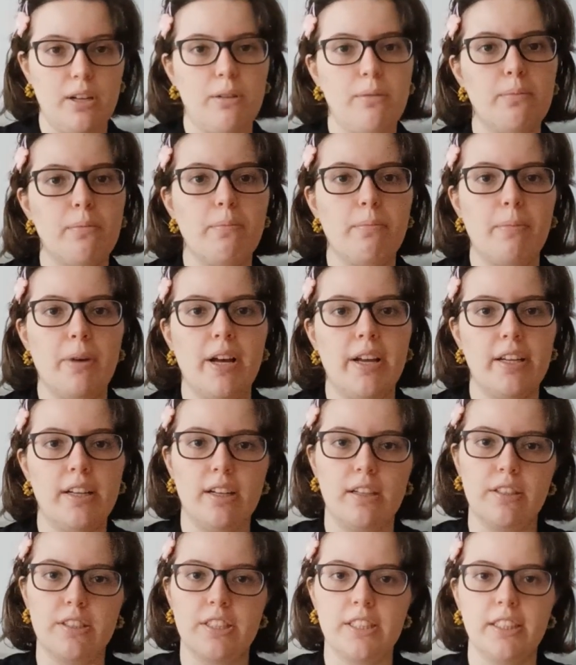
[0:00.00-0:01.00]
Realm by
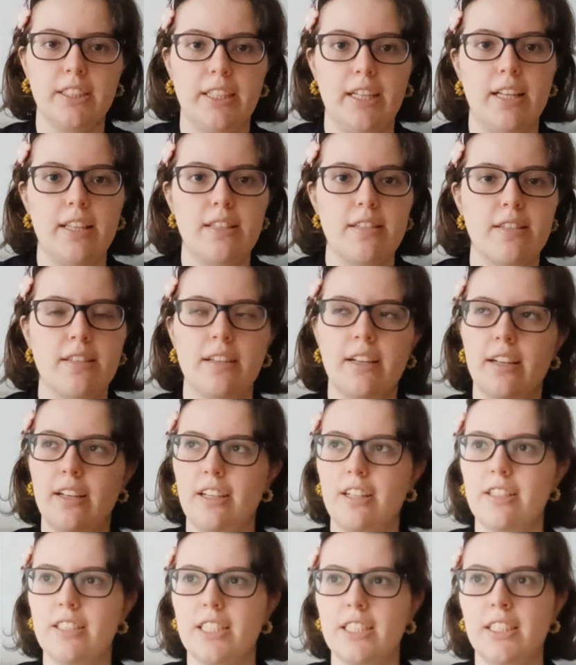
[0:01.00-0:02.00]
Arts&Kats.
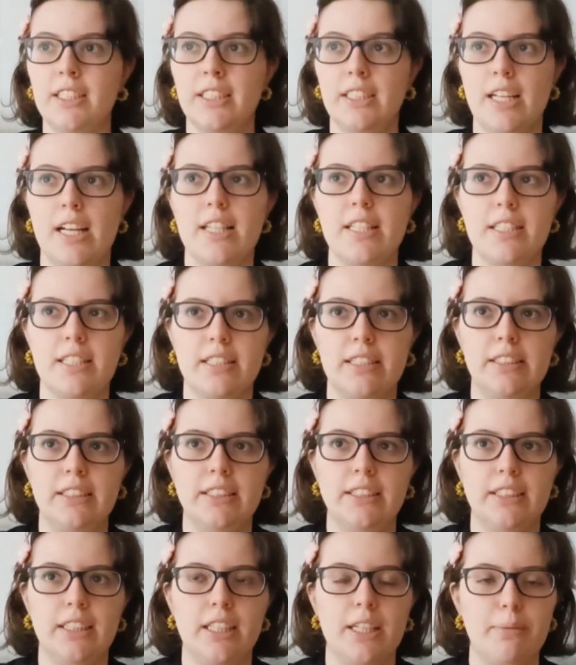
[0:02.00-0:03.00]
Arts&Kats
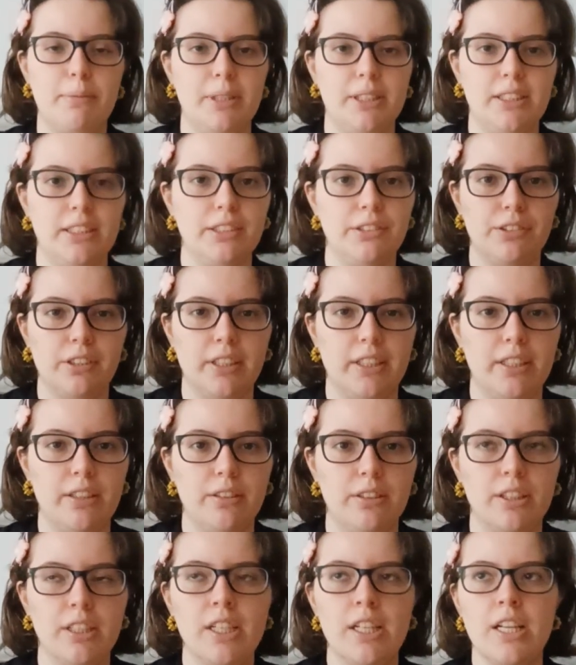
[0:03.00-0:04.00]
is an amazing
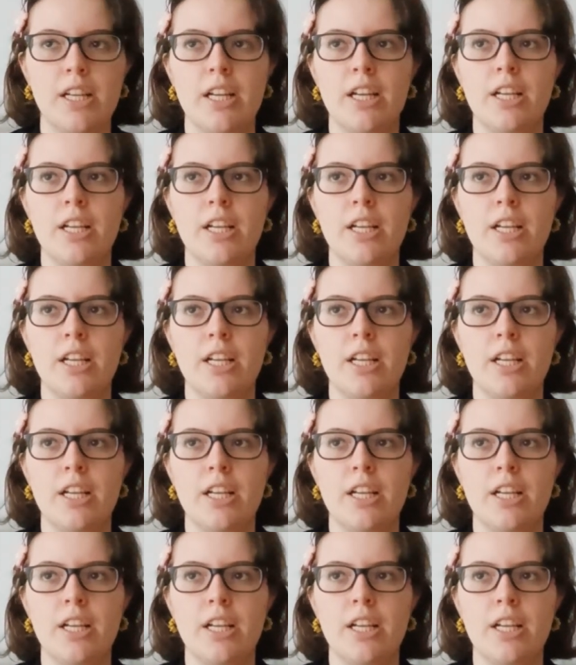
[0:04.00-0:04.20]
creator.